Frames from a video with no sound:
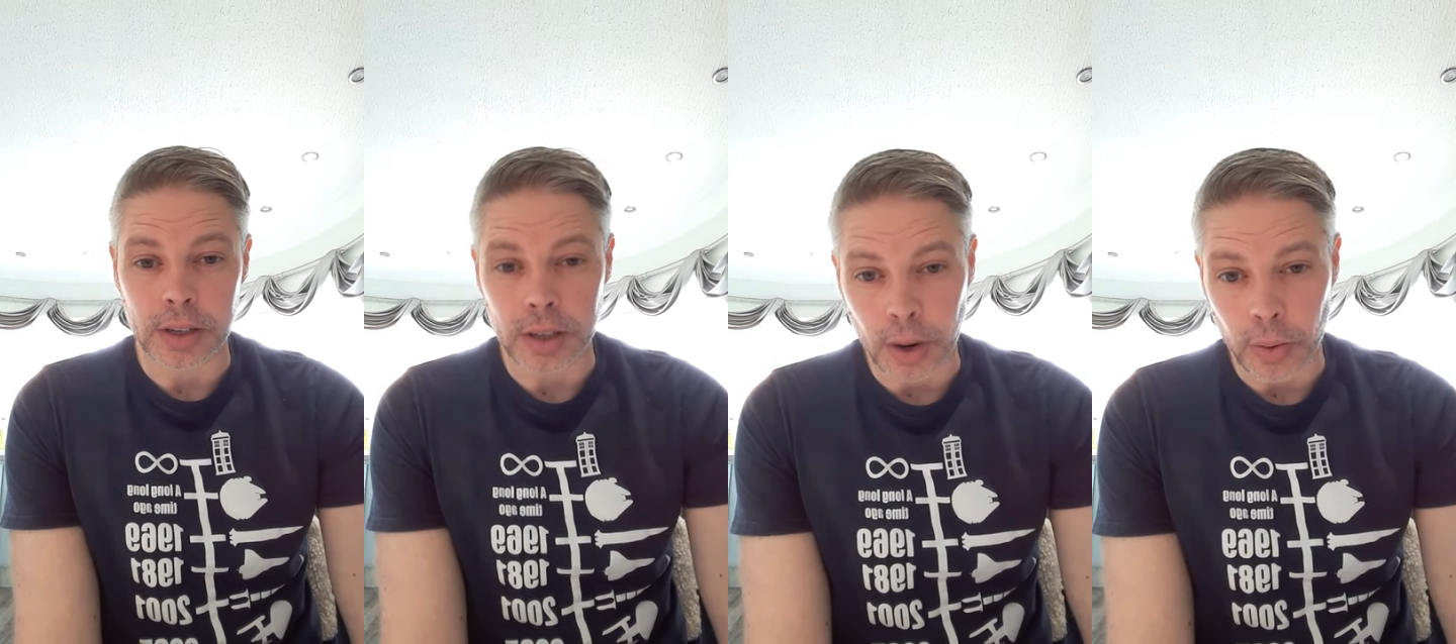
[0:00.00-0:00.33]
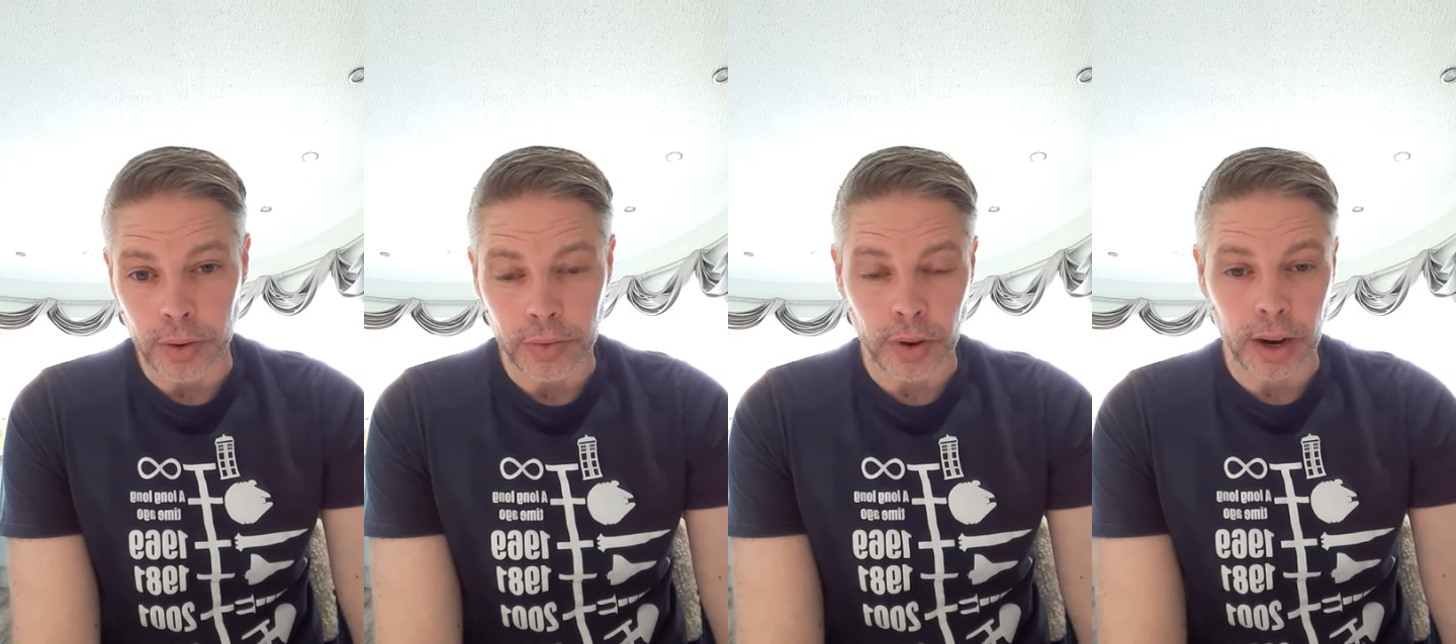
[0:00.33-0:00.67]
Noah
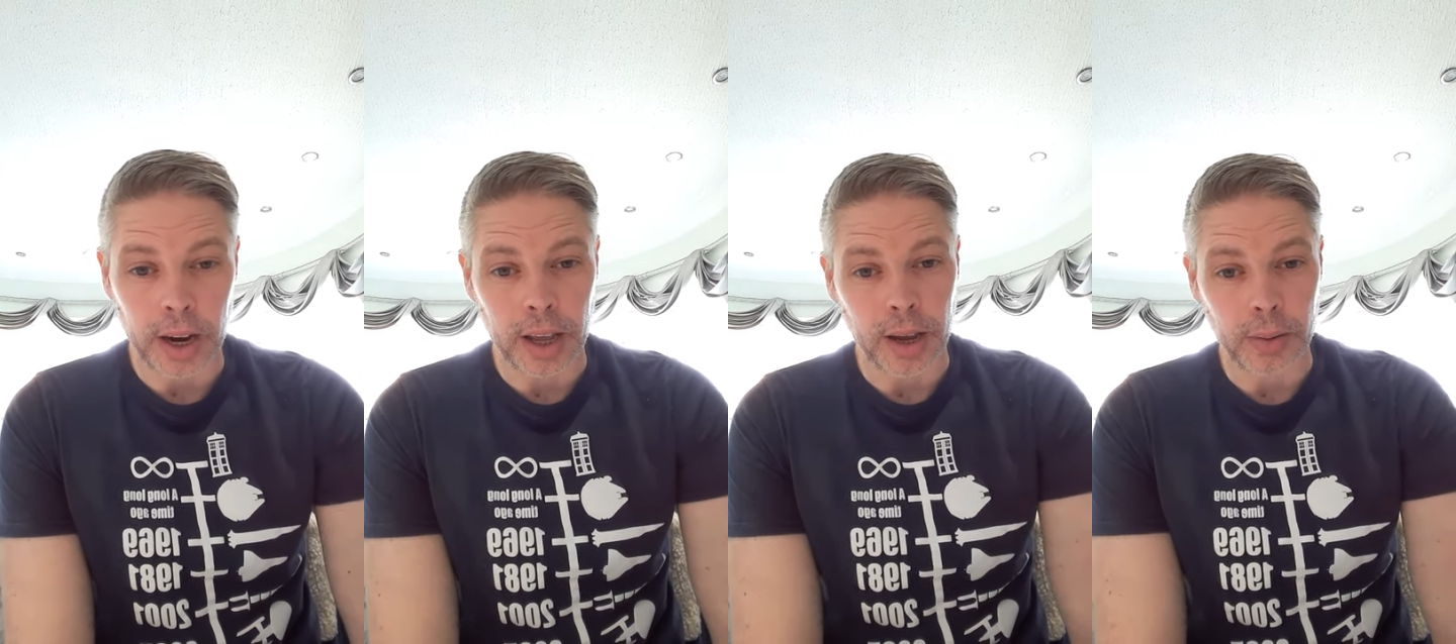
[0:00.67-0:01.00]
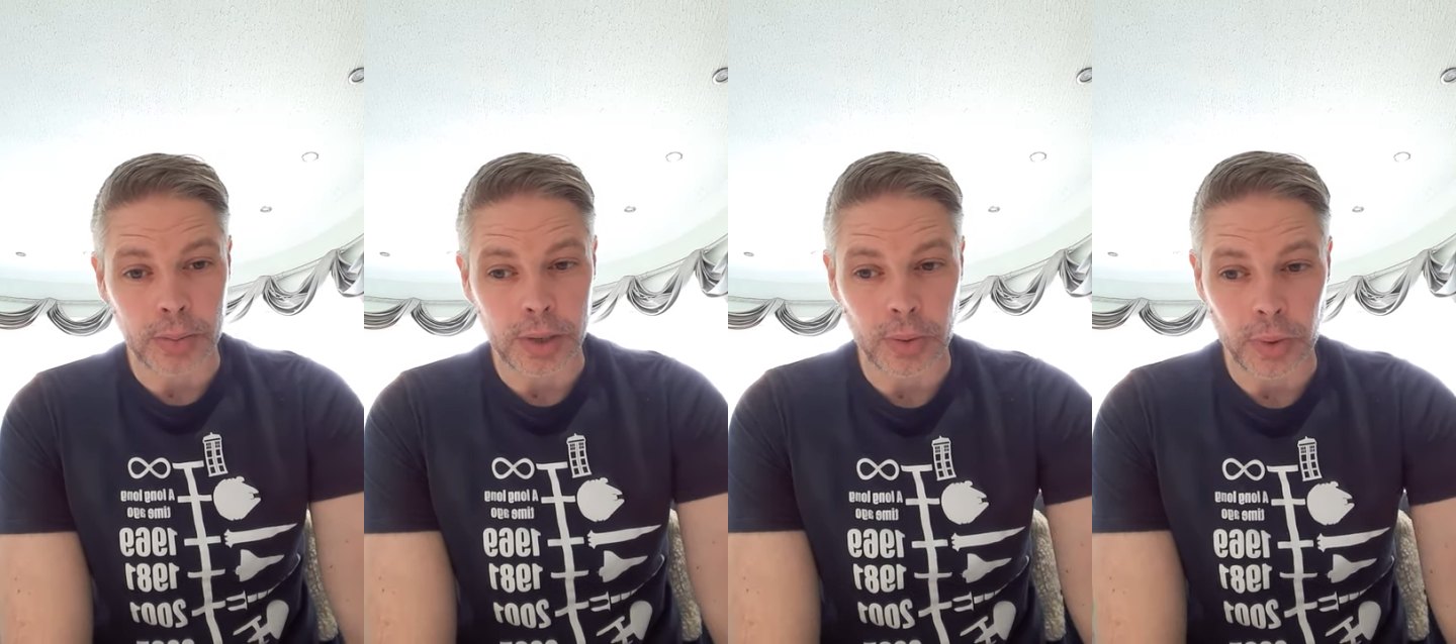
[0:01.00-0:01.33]
finally
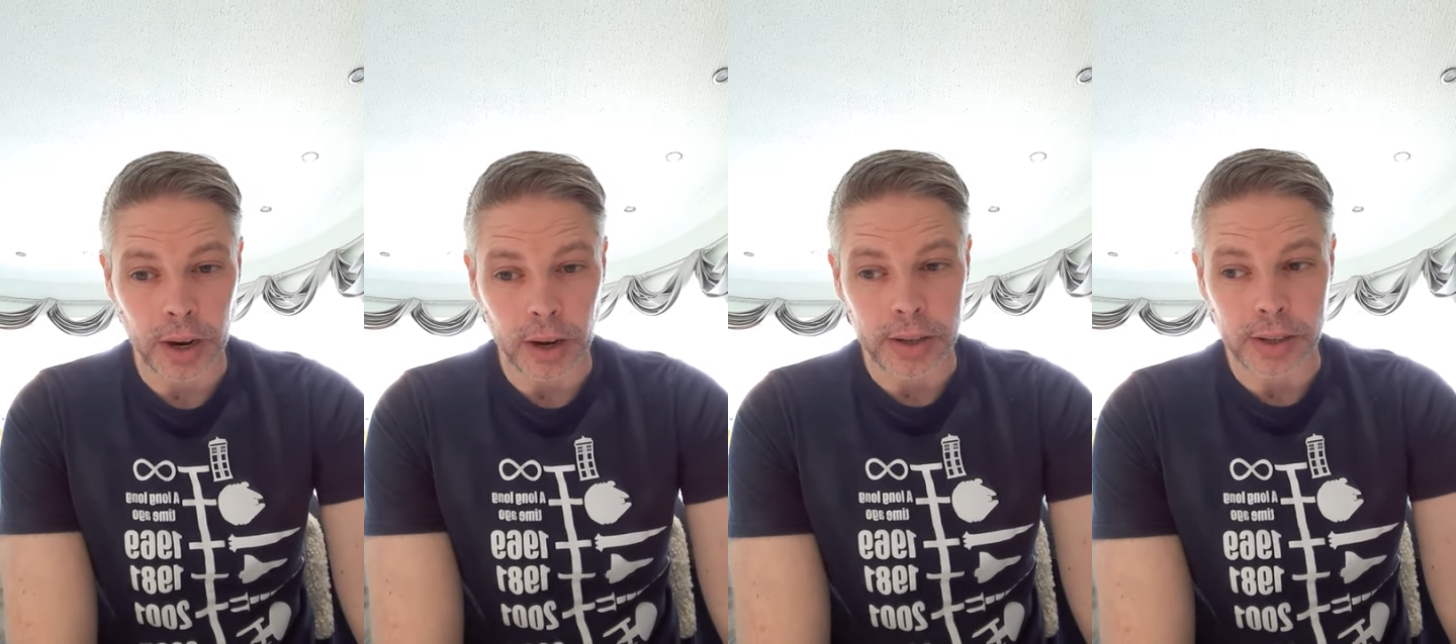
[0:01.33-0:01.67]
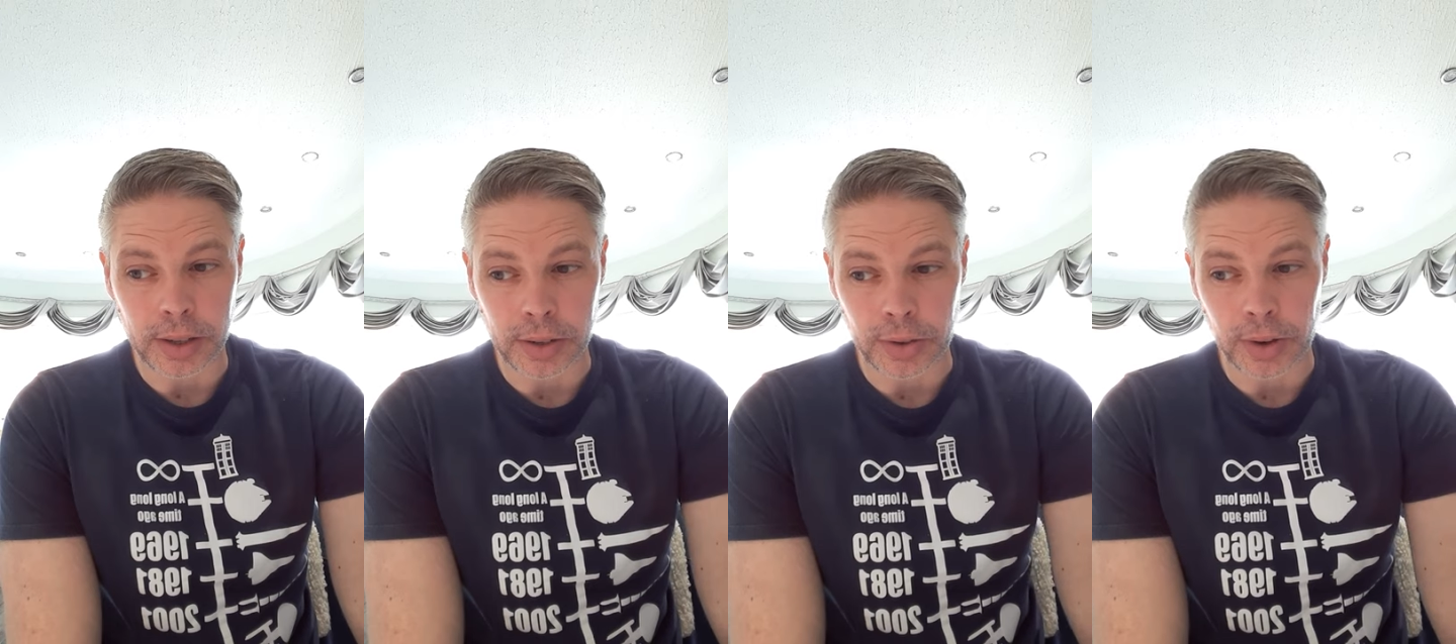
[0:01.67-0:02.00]
comes to realise the
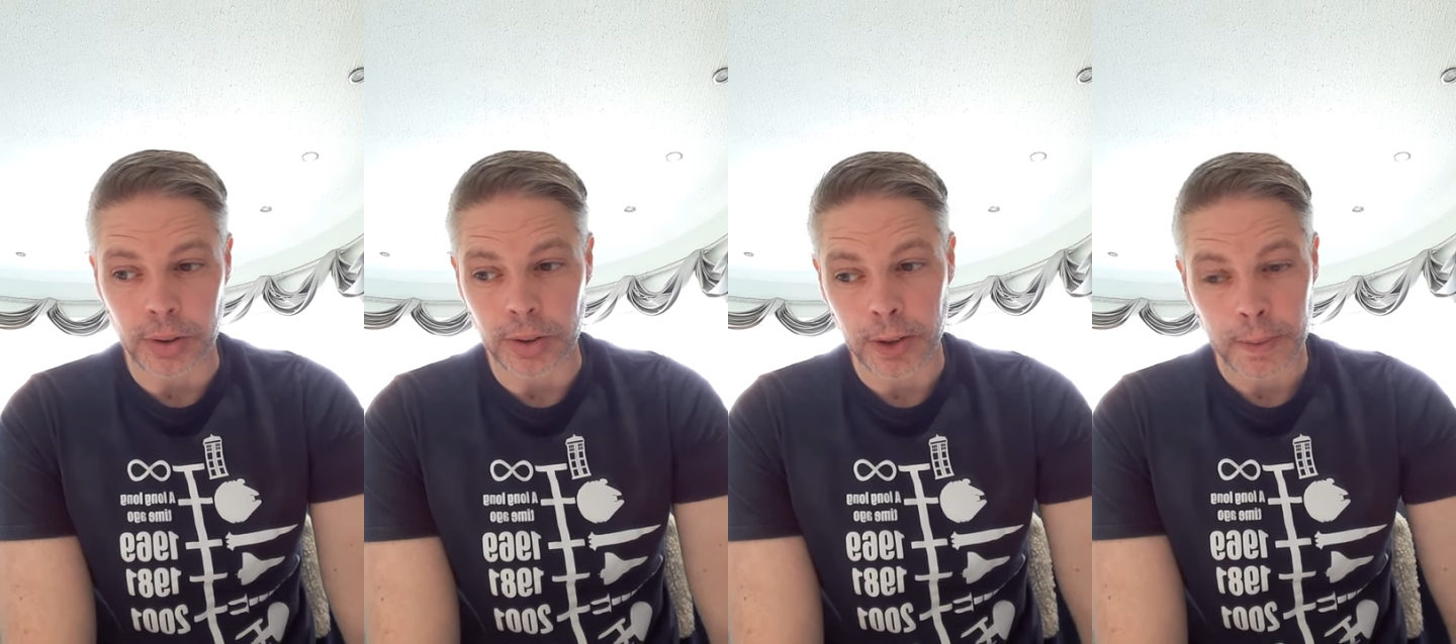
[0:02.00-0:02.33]
truth.